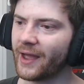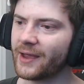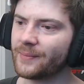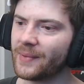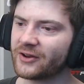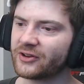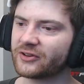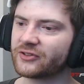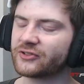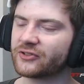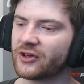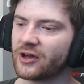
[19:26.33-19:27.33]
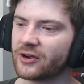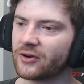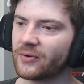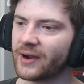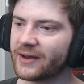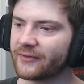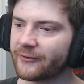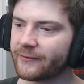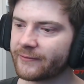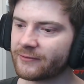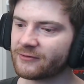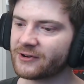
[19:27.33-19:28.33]
A magic circle in
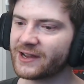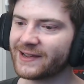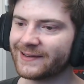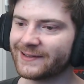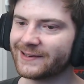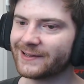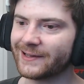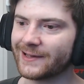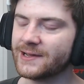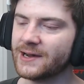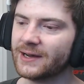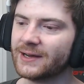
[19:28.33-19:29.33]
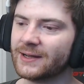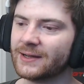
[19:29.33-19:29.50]
3D.